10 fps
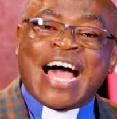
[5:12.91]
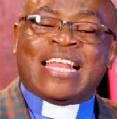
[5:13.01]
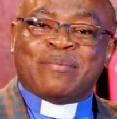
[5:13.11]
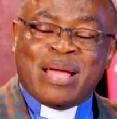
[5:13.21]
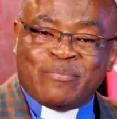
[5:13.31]

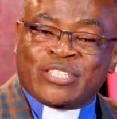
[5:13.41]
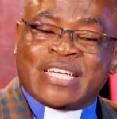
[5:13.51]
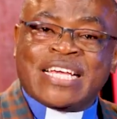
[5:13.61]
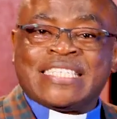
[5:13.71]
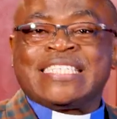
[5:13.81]
And the Bible
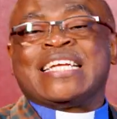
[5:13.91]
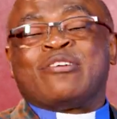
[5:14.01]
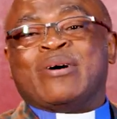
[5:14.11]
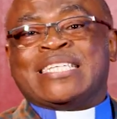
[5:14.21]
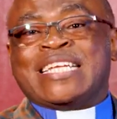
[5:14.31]
says that
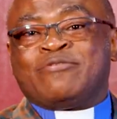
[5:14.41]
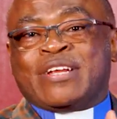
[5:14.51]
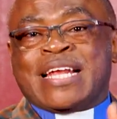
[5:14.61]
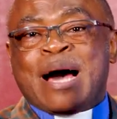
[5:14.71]
he was lifted